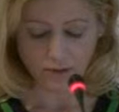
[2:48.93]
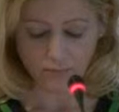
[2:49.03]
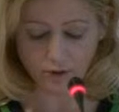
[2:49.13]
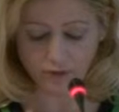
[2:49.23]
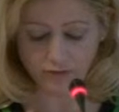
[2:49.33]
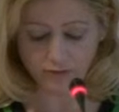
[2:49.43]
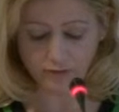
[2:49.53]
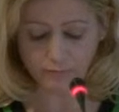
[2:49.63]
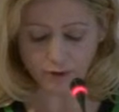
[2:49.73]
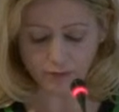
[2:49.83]

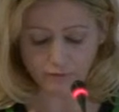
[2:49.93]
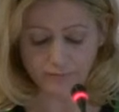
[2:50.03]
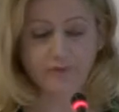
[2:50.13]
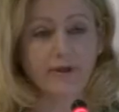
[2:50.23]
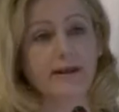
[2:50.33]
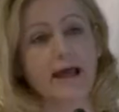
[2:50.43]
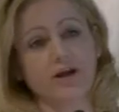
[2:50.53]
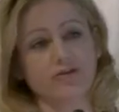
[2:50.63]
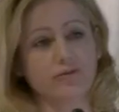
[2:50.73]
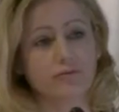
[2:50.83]
monitoring programs, and
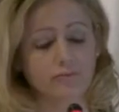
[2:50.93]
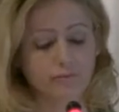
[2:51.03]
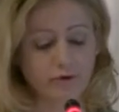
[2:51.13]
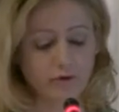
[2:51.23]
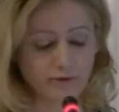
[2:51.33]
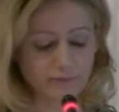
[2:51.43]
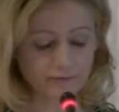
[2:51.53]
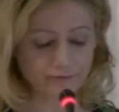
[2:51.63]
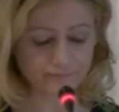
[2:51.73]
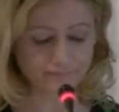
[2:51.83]
action
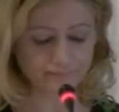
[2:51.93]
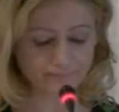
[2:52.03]
programs.